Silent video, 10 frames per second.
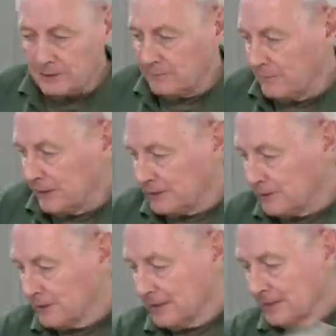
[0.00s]
don't
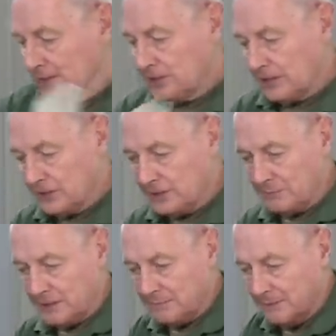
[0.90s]
mind changing
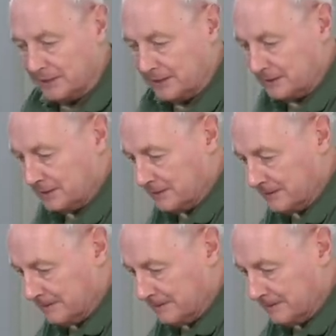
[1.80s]
my mind.